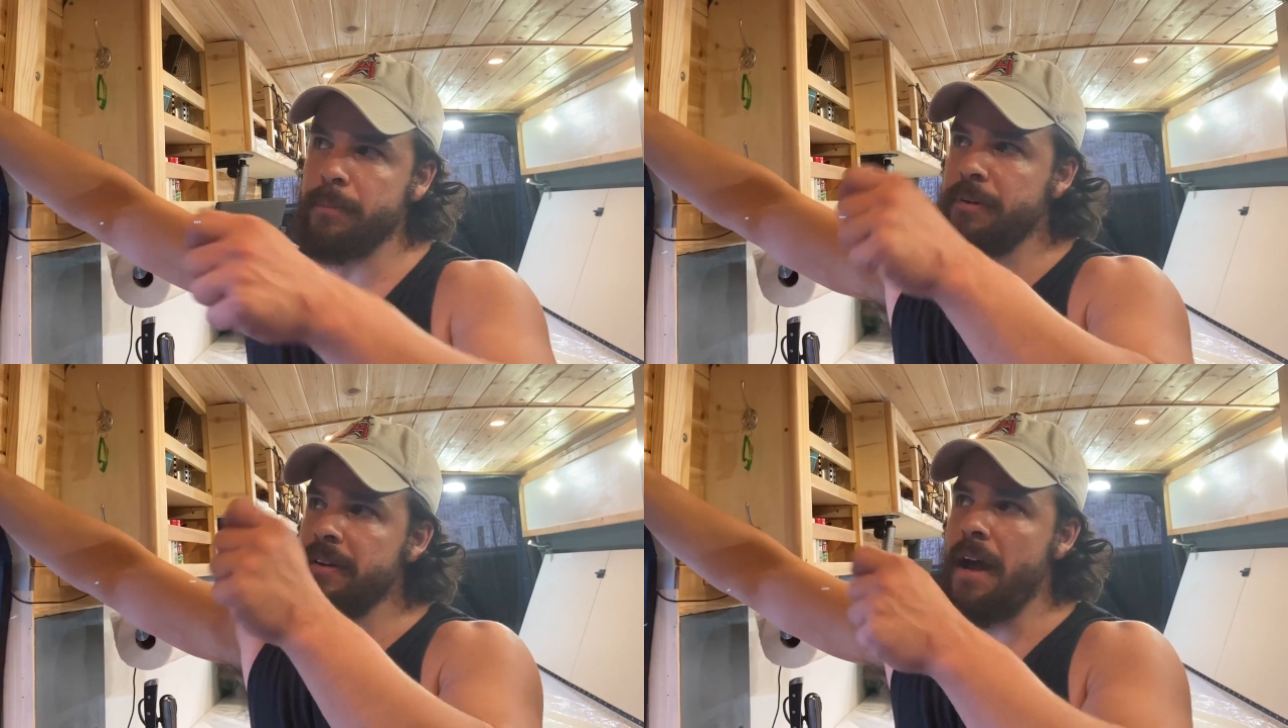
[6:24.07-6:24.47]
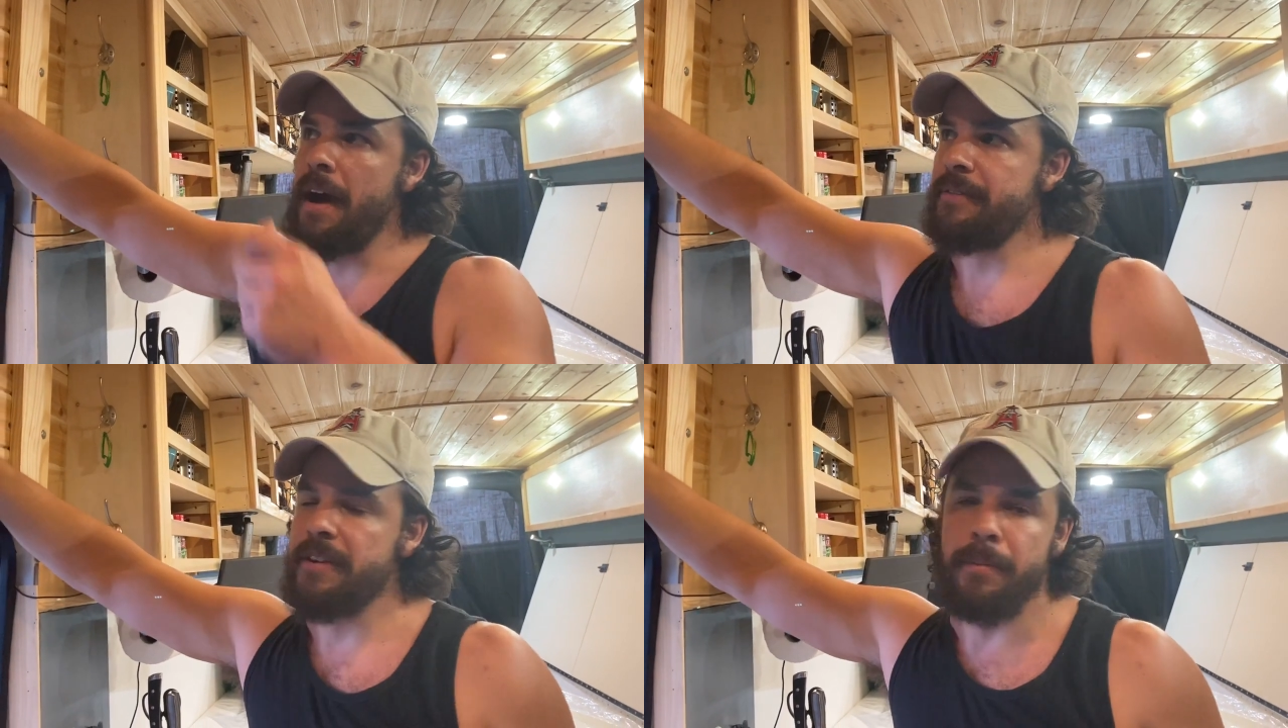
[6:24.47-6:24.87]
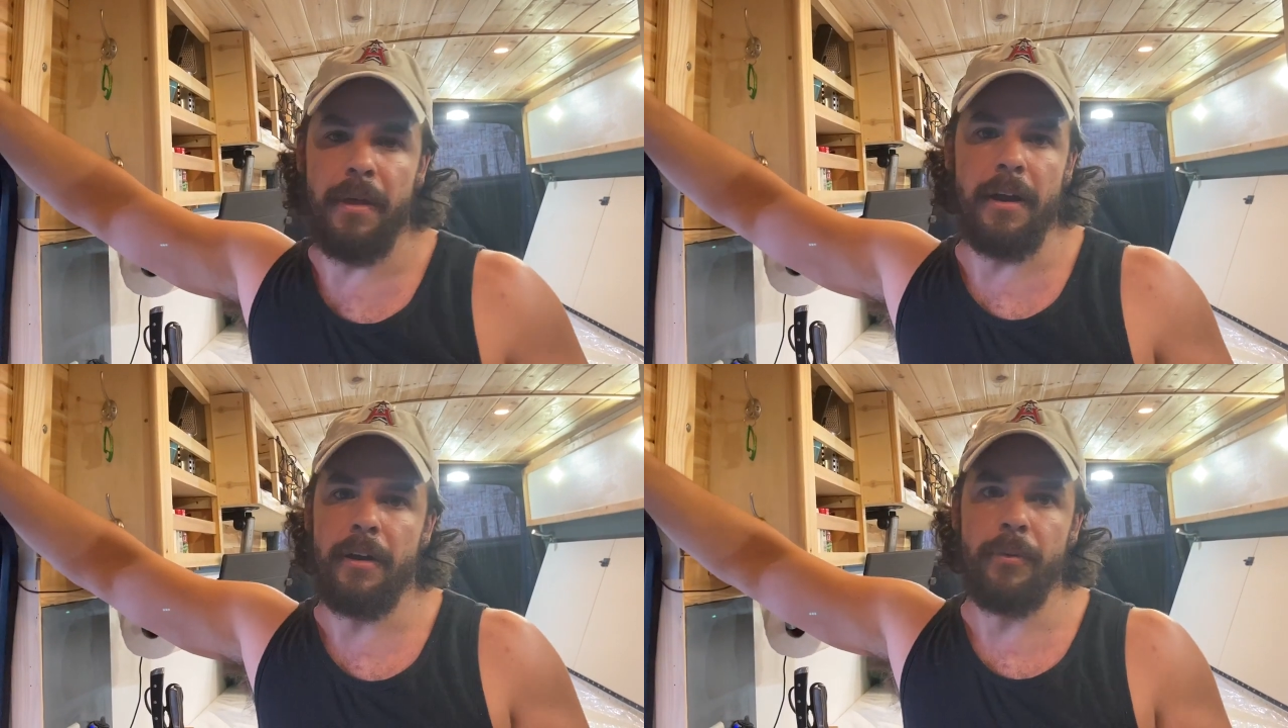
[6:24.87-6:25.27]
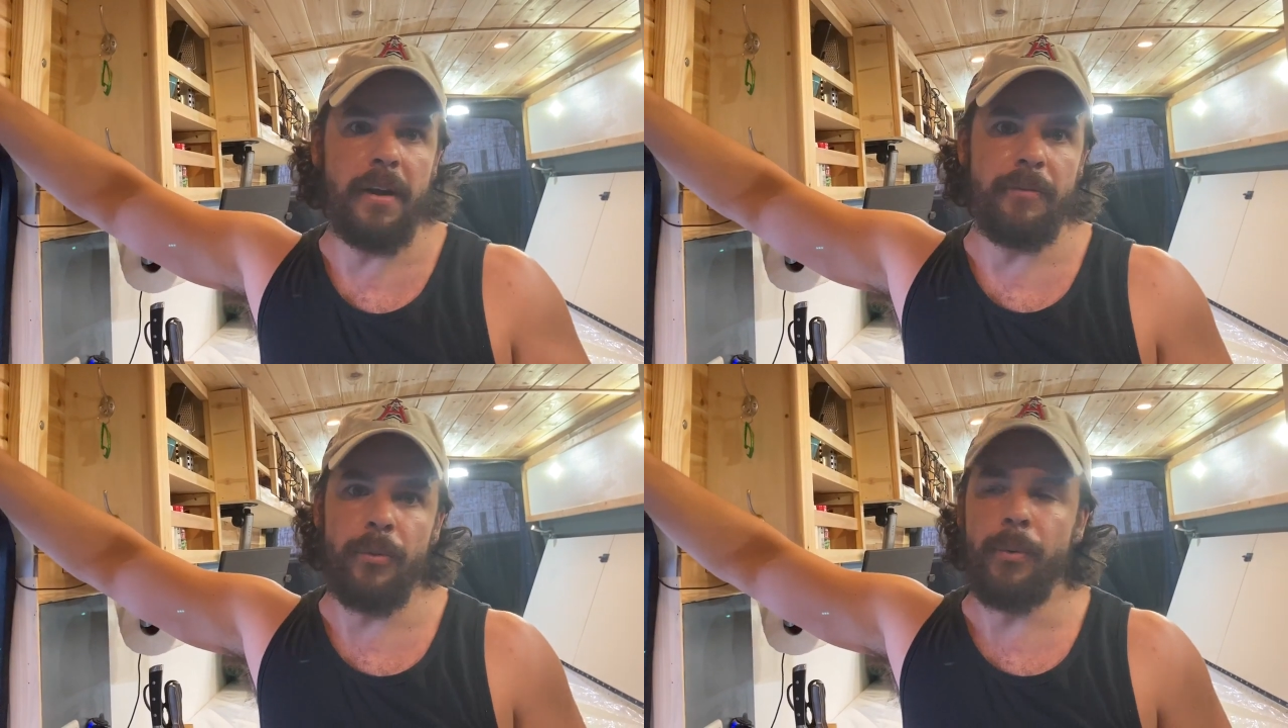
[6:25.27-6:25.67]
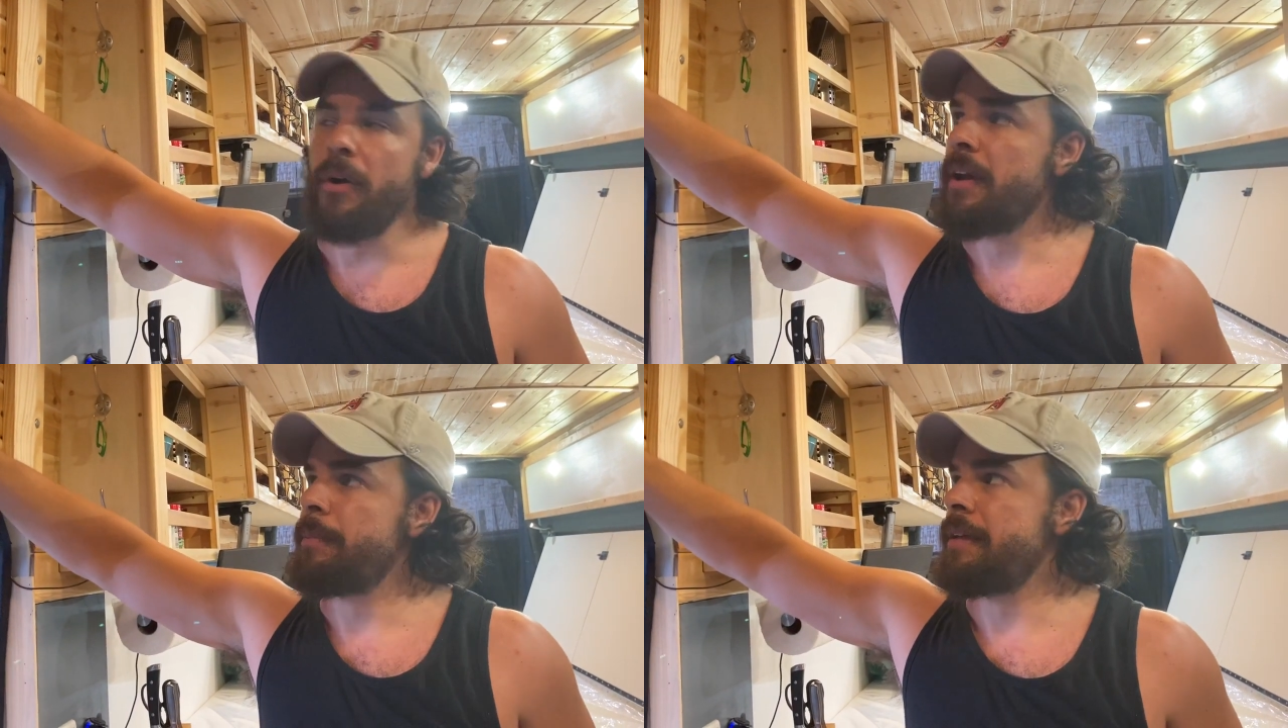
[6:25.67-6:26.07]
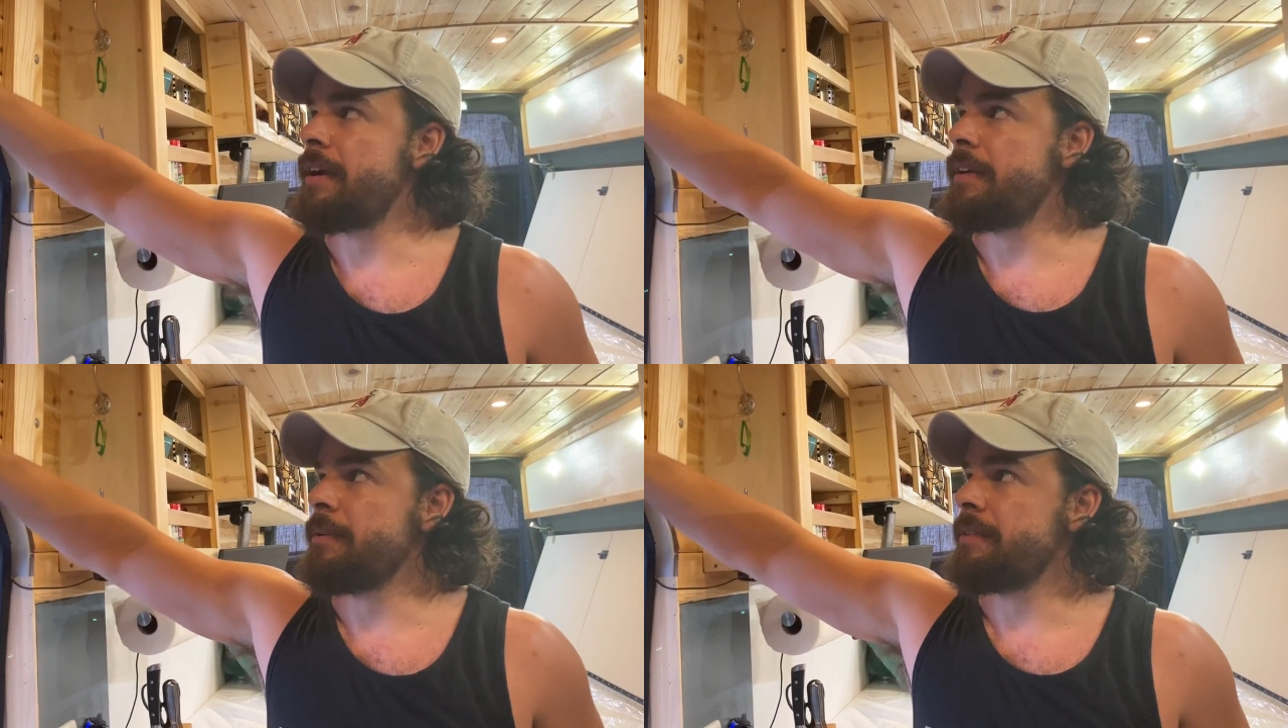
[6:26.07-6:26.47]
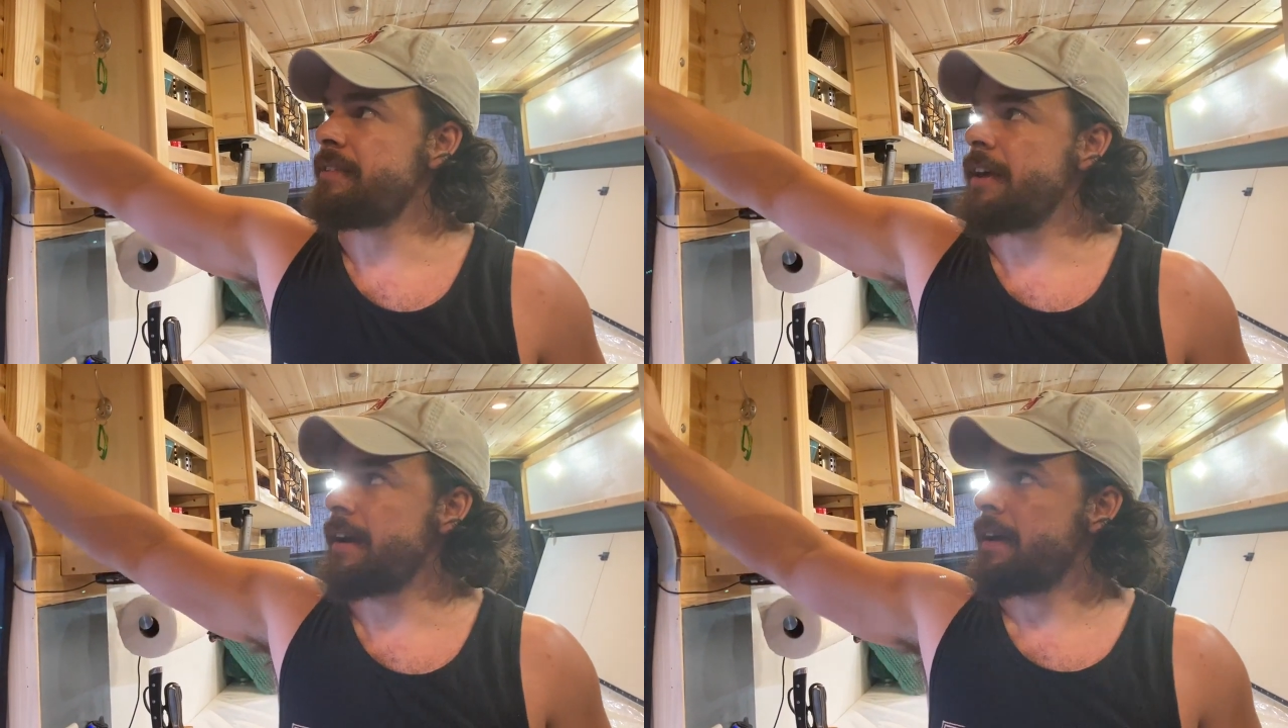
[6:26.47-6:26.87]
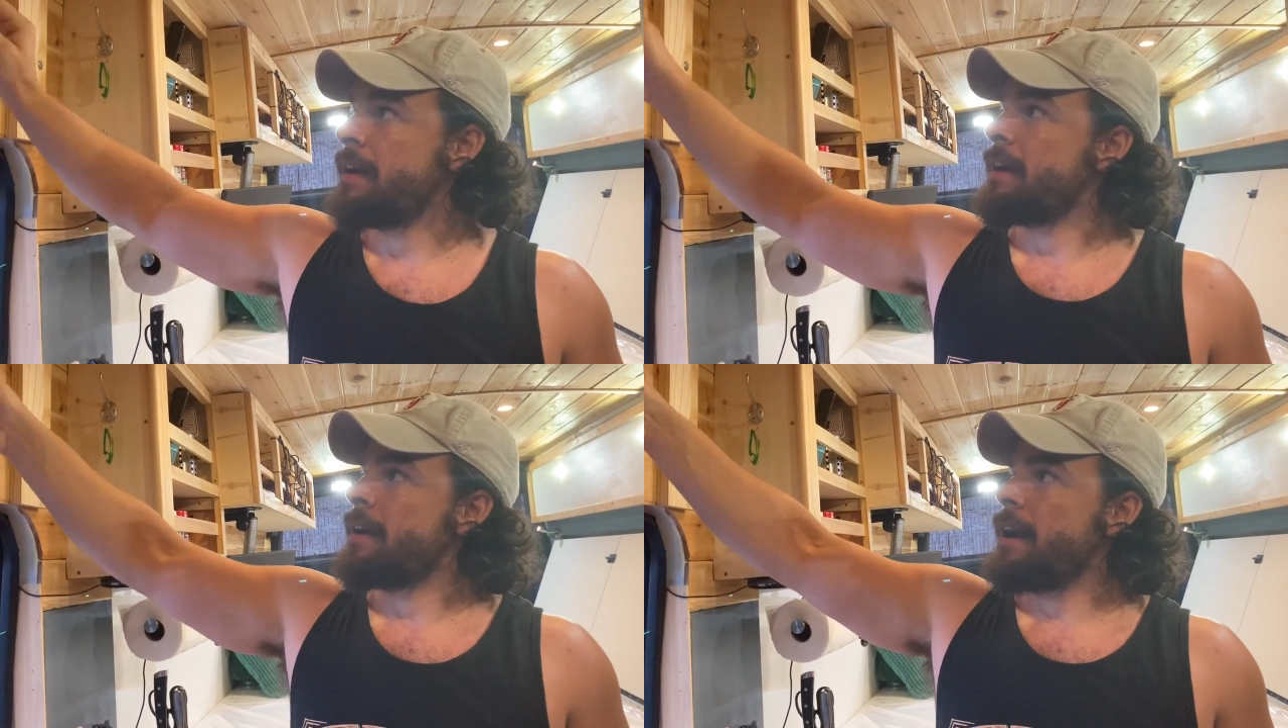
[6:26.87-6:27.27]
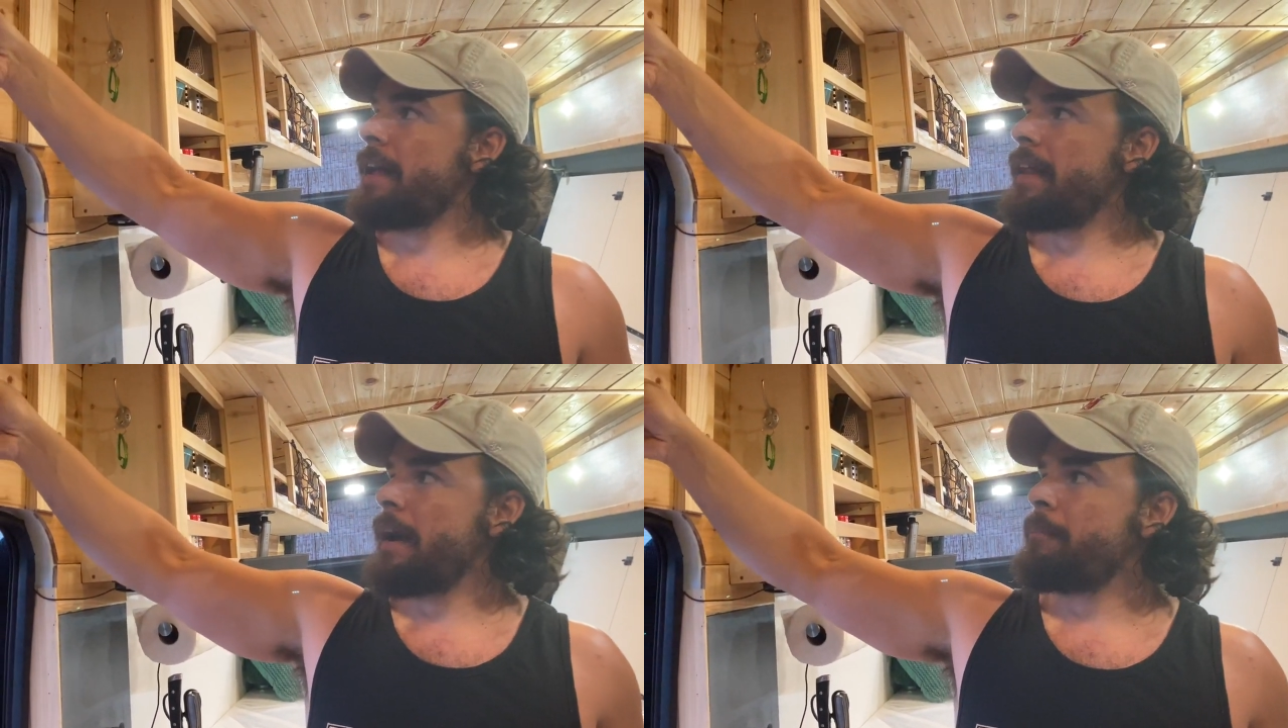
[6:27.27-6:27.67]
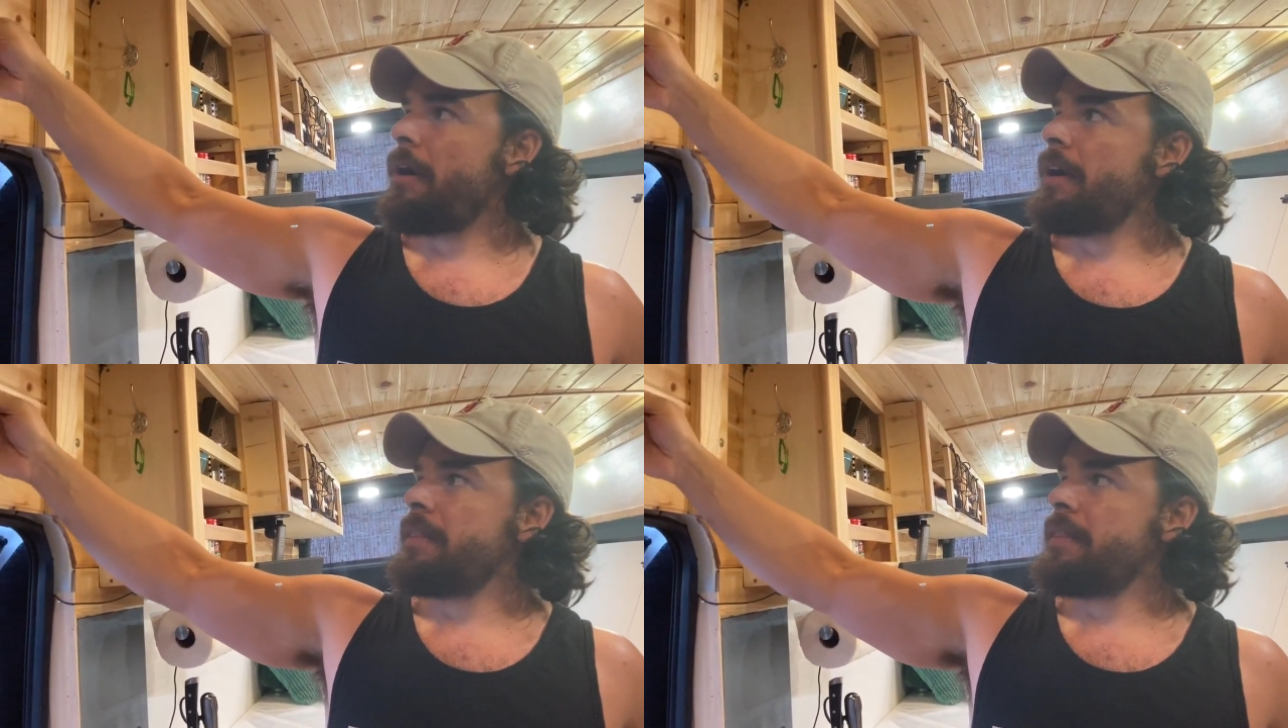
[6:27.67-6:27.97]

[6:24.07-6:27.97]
put knives up there or whatever we want up there and it'll stay. And then I bought